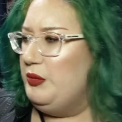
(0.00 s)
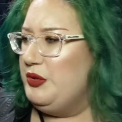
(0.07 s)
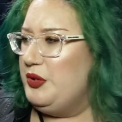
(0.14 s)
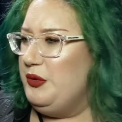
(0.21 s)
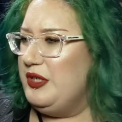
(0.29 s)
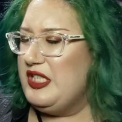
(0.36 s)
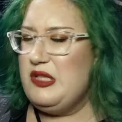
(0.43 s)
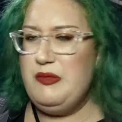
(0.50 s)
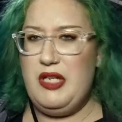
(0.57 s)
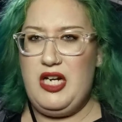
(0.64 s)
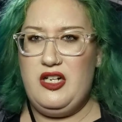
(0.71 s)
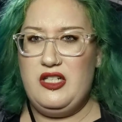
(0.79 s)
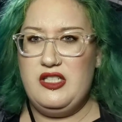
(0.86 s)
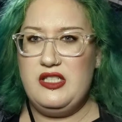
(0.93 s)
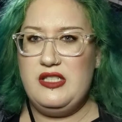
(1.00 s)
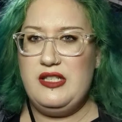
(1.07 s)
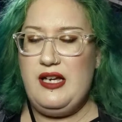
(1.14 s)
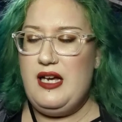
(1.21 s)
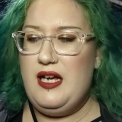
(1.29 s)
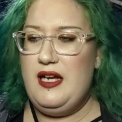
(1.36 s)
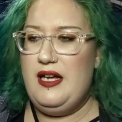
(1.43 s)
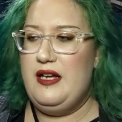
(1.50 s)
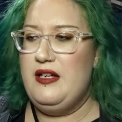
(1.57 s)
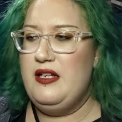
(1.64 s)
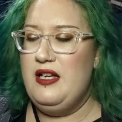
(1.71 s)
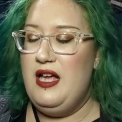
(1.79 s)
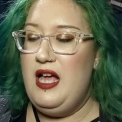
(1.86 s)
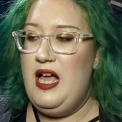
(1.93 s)
We were doing some errands. Uh,
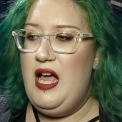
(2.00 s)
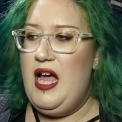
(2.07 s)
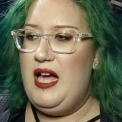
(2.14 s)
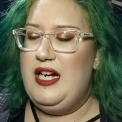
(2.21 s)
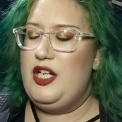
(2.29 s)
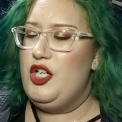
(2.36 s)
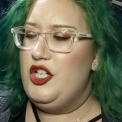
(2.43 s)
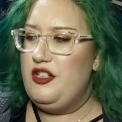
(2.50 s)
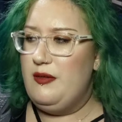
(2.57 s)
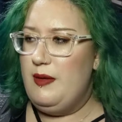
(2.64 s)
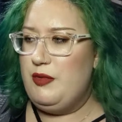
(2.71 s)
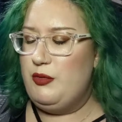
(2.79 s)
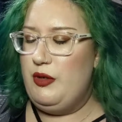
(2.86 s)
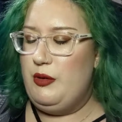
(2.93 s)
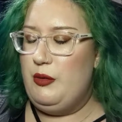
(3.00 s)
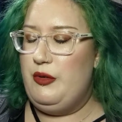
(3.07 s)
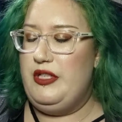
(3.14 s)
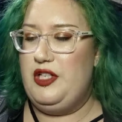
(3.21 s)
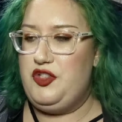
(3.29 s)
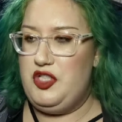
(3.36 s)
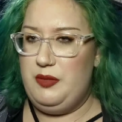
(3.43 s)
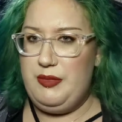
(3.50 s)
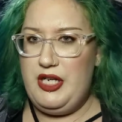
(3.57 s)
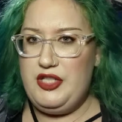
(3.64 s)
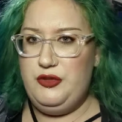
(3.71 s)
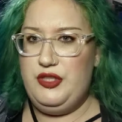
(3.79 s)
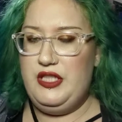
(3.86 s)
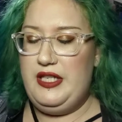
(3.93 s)
I couldn't remember where we were yesterday, but
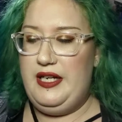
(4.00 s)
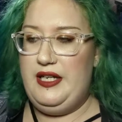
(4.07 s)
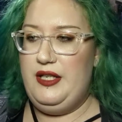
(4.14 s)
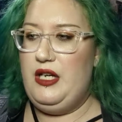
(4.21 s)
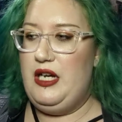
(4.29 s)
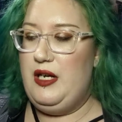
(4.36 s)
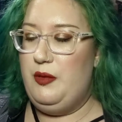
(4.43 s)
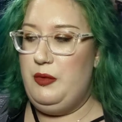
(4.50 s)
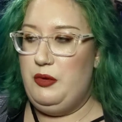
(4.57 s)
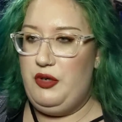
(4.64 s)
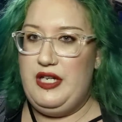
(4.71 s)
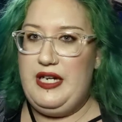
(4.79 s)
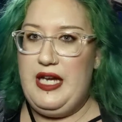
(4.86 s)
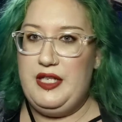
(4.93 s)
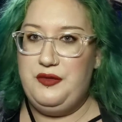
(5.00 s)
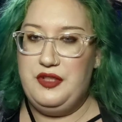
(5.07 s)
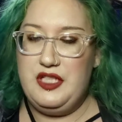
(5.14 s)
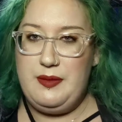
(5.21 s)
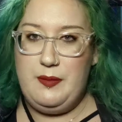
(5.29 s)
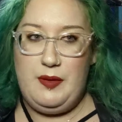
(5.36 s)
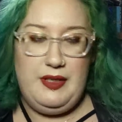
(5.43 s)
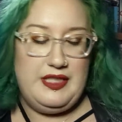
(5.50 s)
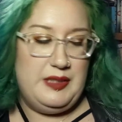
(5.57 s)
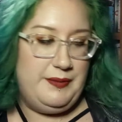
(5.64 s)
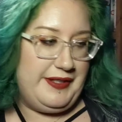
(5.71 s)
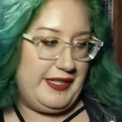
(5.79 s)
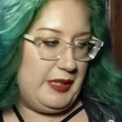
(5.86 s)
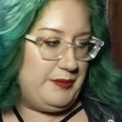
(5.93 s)
I do today. Uh, we were at Henry's. My mom had
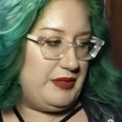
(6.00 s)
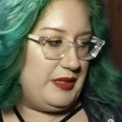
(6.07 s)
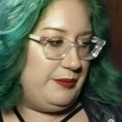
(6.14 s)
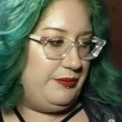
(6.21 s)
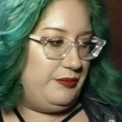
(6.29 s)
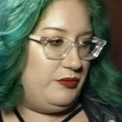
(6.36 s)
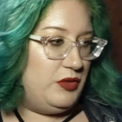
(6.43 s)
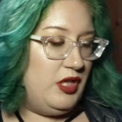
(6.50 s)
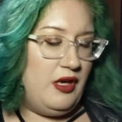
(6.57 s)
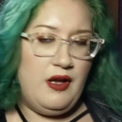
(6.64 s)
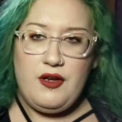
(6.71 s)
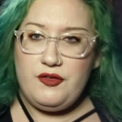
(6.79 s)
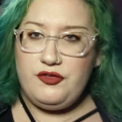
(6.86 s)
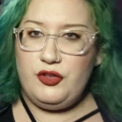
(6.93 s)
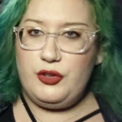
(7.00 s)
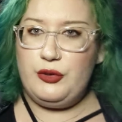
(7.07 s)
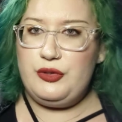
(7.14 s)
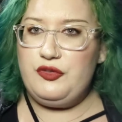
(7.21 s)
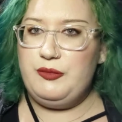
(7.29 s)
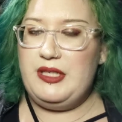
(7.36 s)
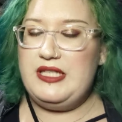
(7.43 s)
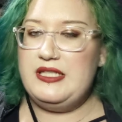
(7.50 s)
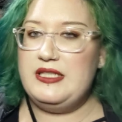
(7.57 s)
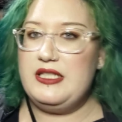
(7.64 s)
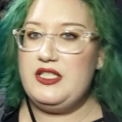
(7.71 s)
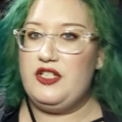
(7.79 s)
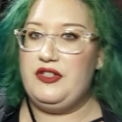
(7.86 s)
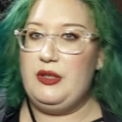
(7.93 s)
to pick up some photos for my
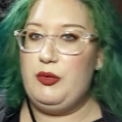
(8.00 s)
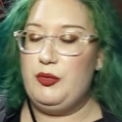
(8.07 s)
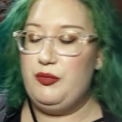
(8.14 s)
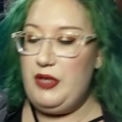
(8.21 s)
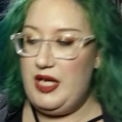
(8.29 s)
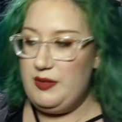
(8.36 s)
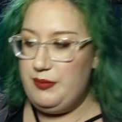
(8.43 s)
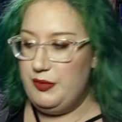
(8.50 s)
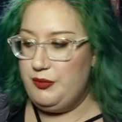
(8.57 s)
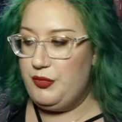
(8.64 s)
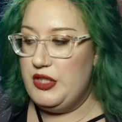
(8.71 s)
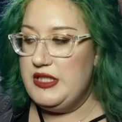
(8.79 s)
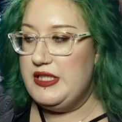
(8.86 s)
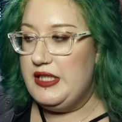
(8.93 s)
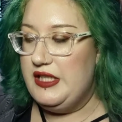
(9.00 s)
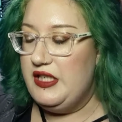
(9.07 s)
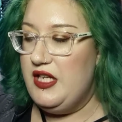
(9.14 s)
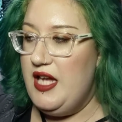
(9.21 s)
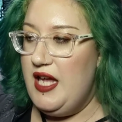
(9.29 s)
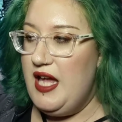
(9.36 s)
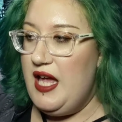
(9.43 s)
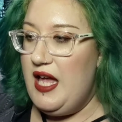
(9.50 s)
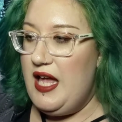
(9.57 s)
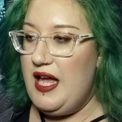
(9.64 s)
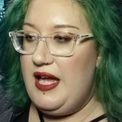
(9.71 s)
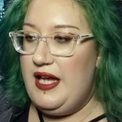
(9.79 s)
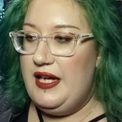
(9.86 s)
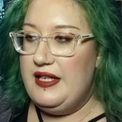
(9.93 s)
sister that were had been printed,
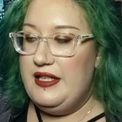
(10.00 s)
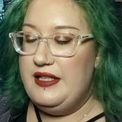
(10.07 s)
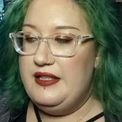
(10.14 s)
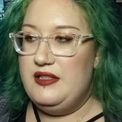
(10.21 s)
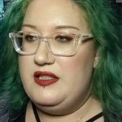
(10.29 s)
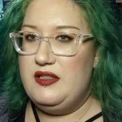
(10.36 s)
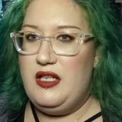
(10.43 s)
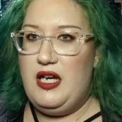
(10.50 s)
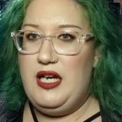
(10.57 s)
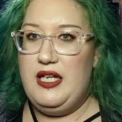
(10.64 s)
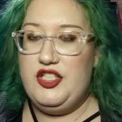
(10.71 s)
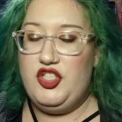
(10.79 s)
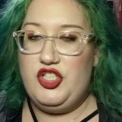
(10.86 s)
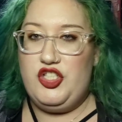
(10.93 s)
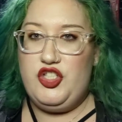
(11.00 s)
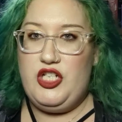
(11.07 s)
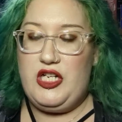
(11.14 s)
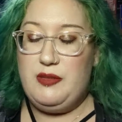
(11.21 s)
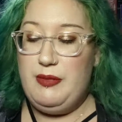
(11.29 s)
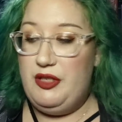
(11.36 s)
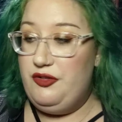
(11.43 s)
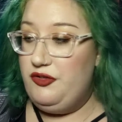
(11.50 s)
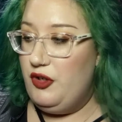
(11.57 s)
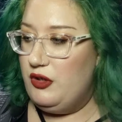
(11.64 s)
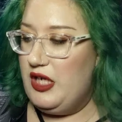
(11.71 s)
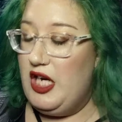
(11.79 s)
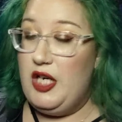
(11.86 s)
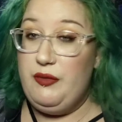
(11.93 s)
and I just checked my
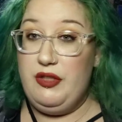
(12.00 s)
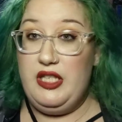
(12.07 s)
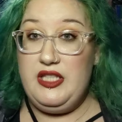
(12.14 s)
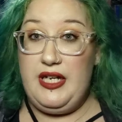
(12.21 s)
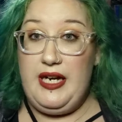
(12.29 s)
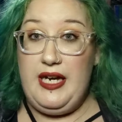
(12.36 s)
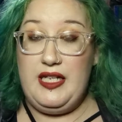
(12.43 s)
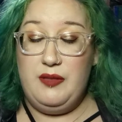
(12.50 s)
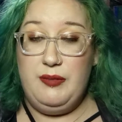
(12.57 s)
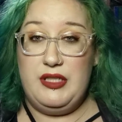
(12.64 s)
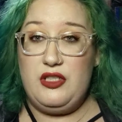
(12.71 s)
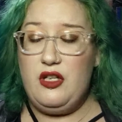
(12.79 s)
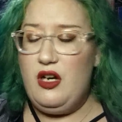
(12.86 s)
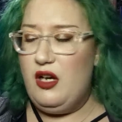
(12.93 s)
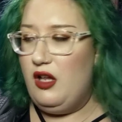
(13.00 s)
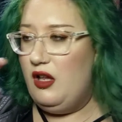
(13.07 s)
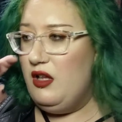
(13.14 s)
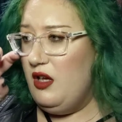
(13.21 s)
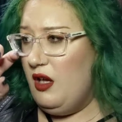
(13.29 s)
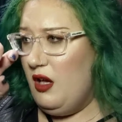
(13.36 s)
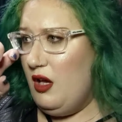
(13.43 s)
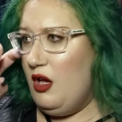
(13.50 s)
phone and I realized that I had a missed call.